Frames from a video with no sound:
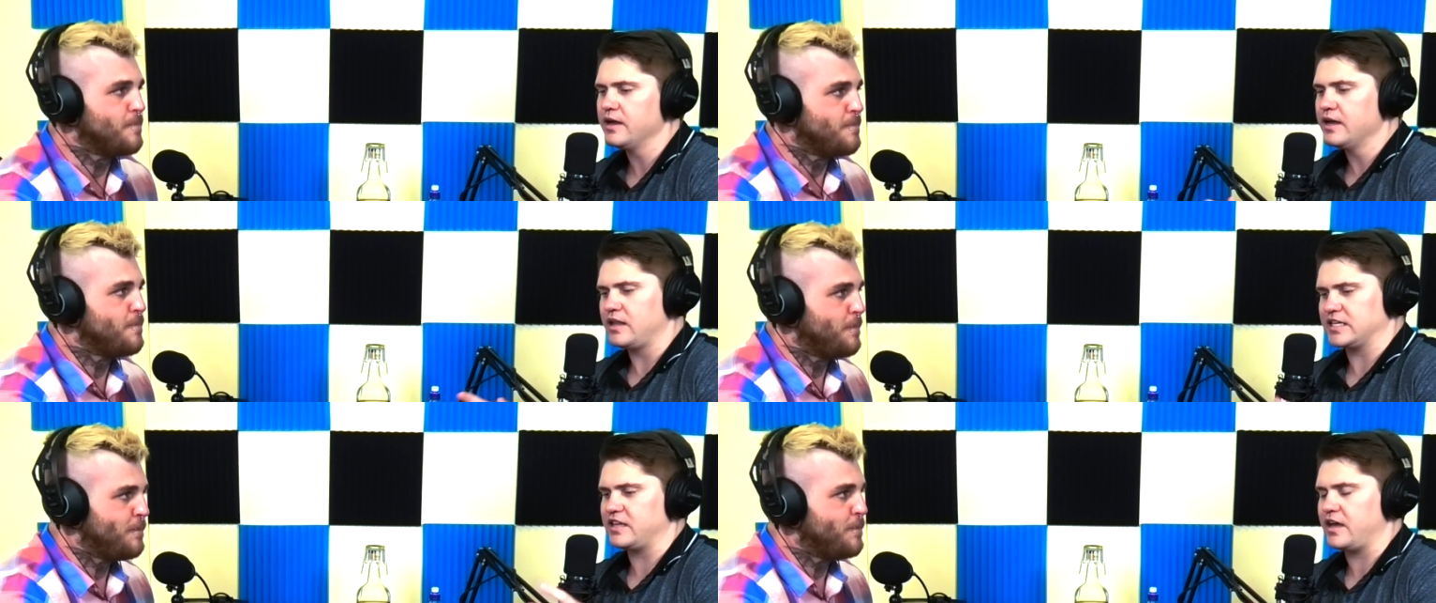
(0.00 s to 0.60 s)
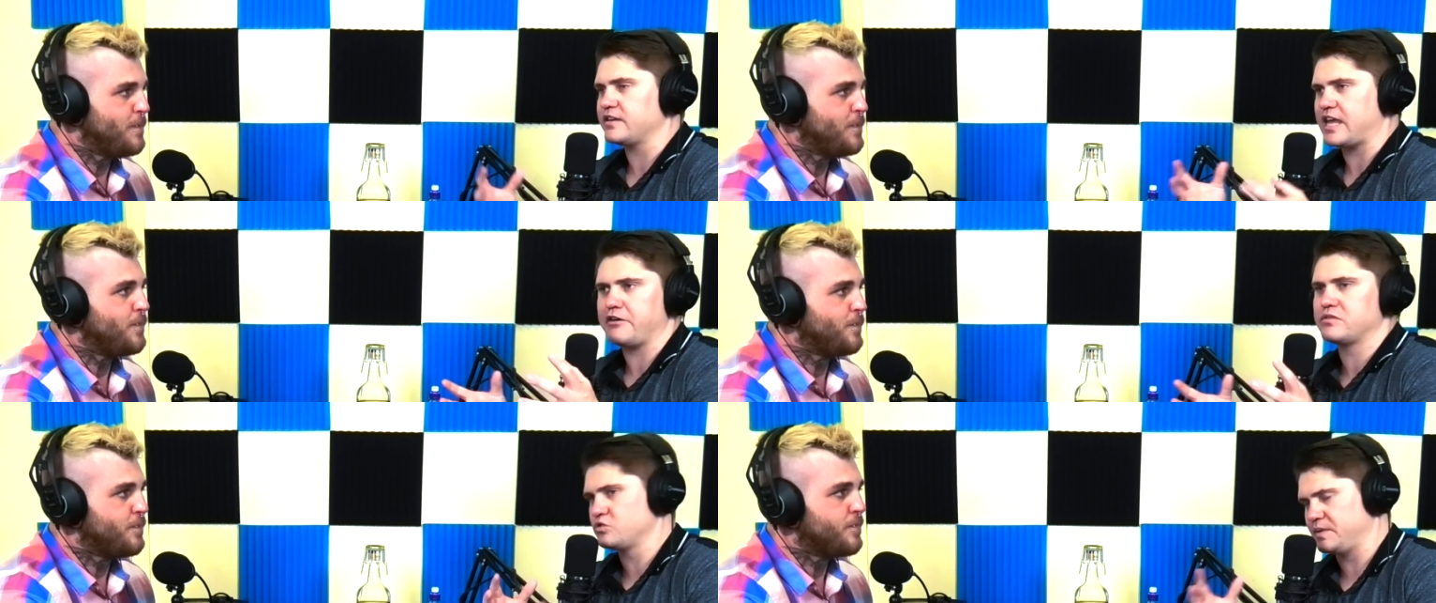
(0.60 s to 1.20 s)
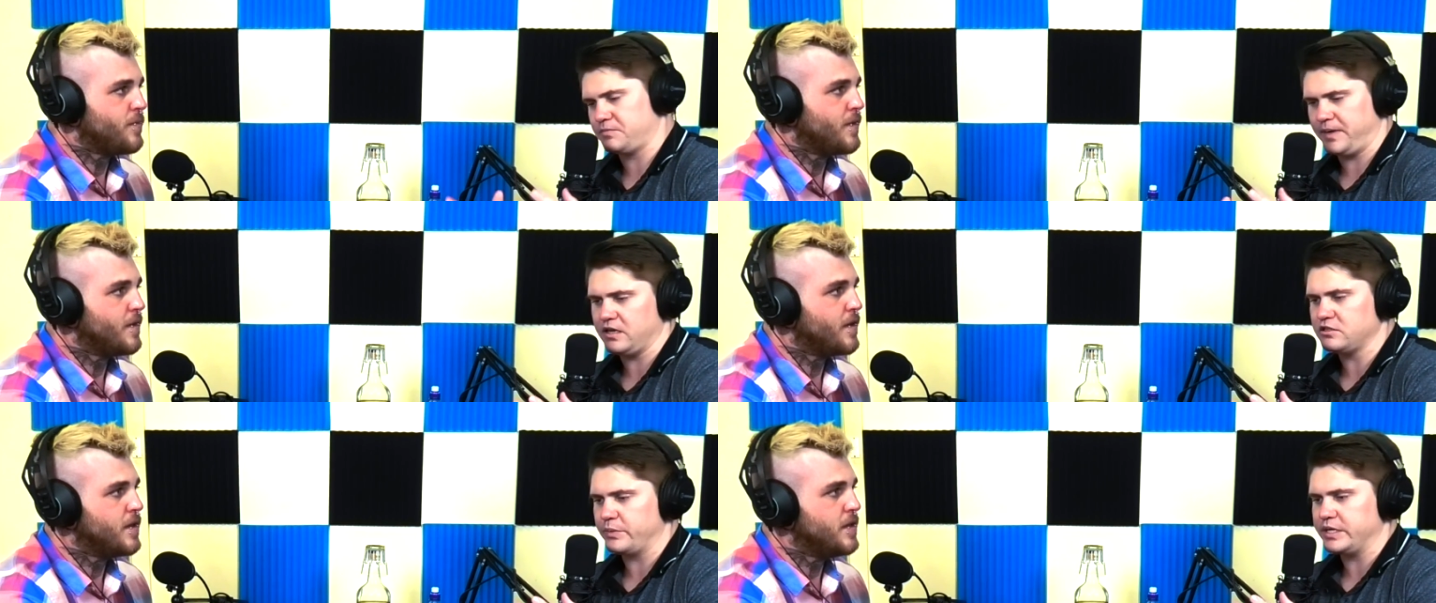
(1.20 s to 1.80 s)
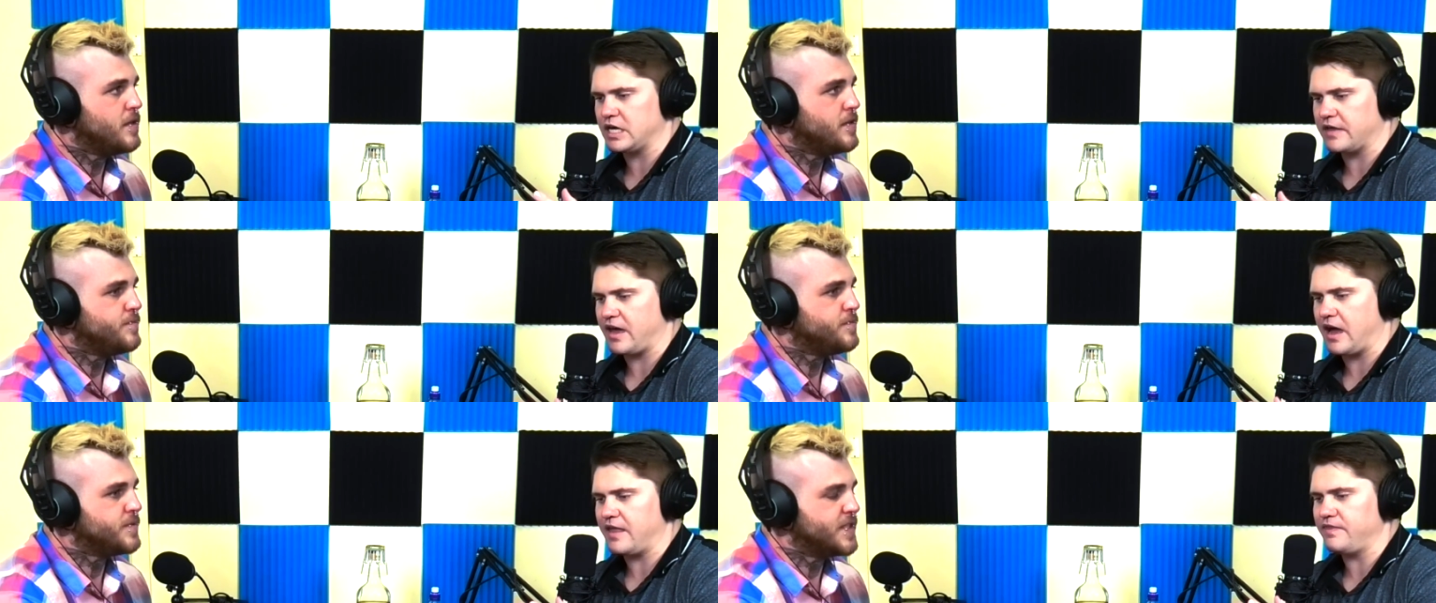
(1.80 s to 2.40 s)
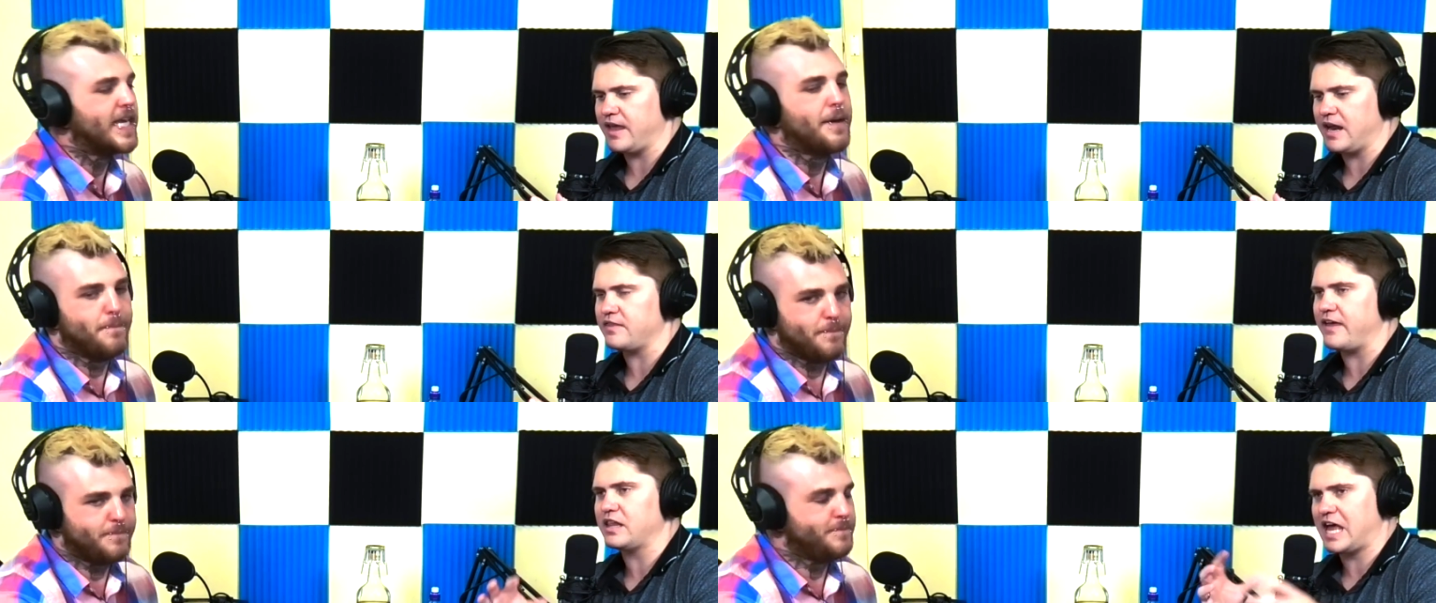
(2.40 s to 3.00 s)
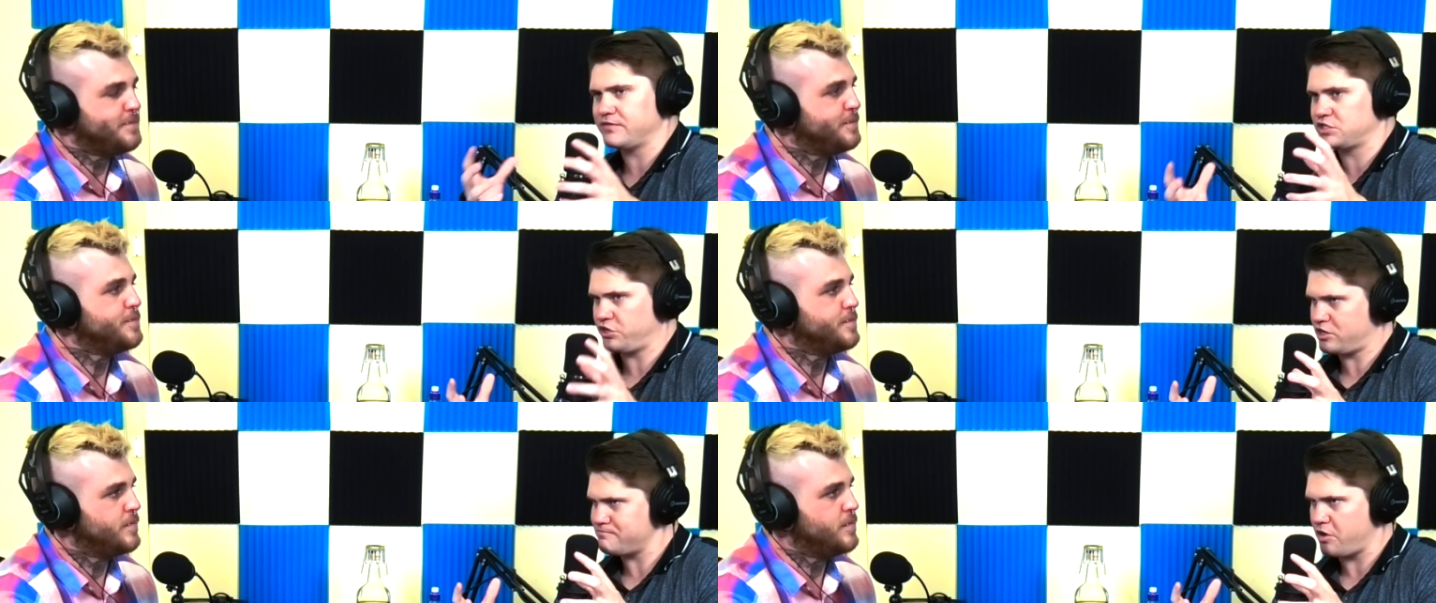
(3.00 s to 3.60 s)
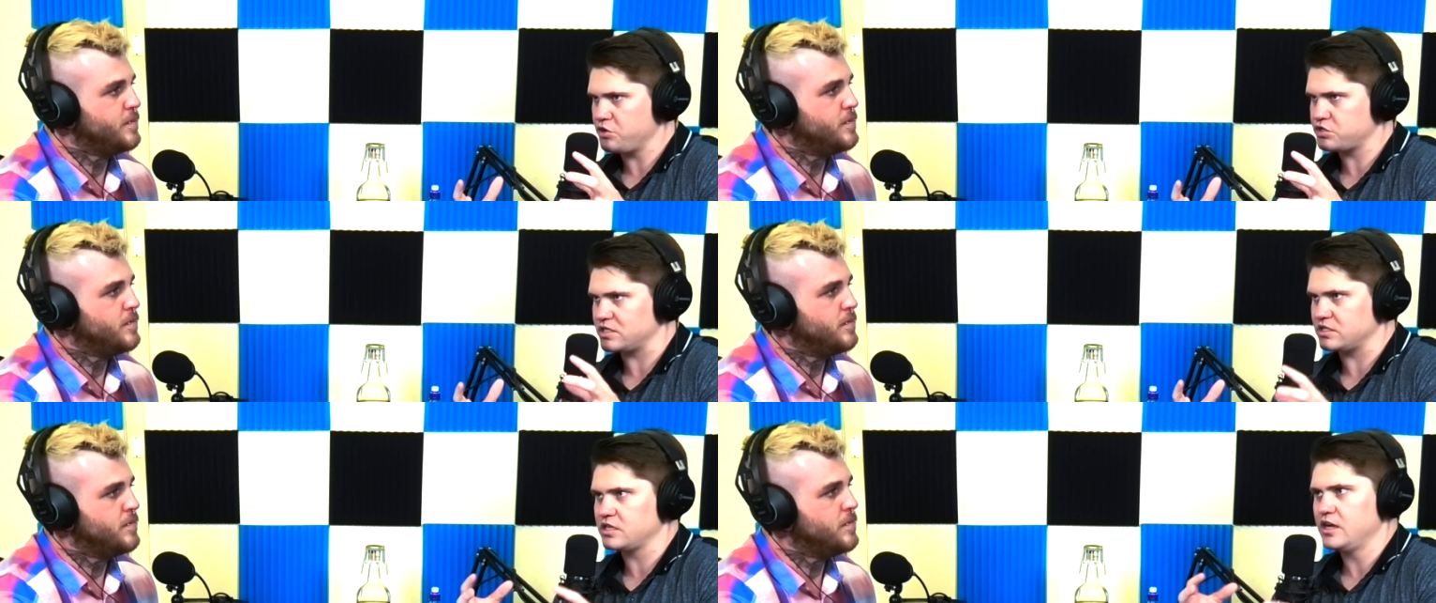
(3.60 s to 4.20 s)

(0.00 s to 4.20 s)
Speaker 1: like the characters will be speaking to each other and then they'll have certain emotions